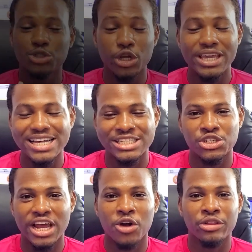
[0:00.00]
sure you guys
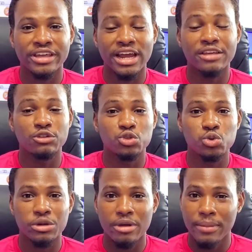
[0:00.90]
enjoy that content and if you do
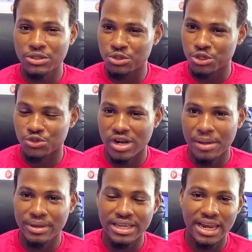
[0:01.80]
remember to
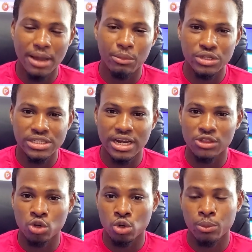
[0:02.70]
subscribe hit like button
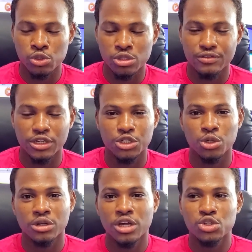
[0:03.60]
and turn on post
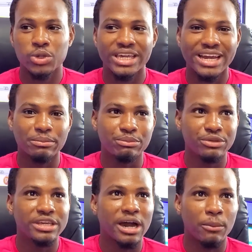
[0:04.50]
notification so you can
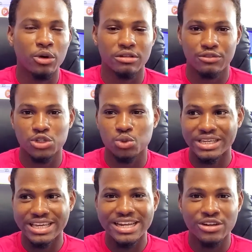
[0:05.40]
be among the first to
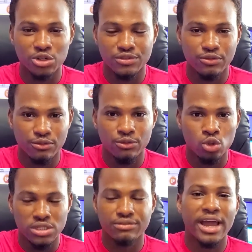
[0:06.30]
get the
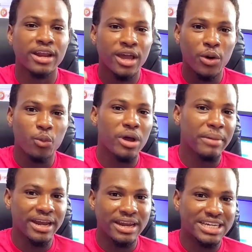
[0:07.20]
notified when
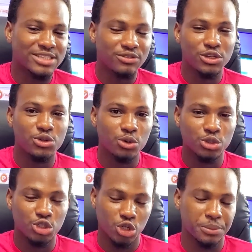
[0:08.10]
my next video
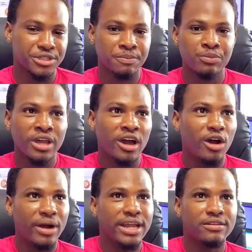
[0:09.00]
drops
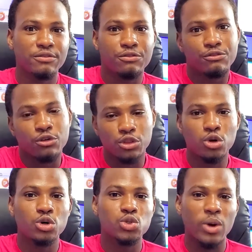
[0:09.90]
all right for
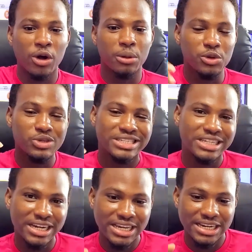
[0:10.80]
those who are going to be using
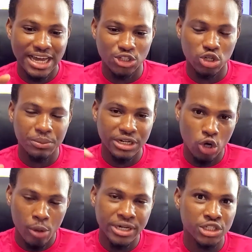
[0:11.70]
the link that i drop in the
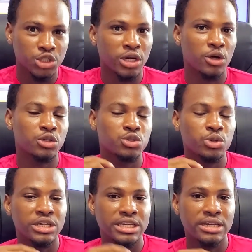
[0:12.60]
comment section and also
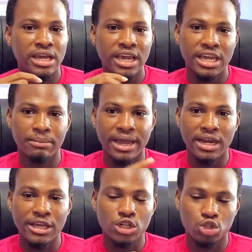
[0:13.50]
in in my
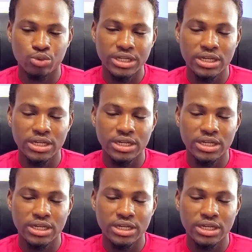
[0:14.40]
link tree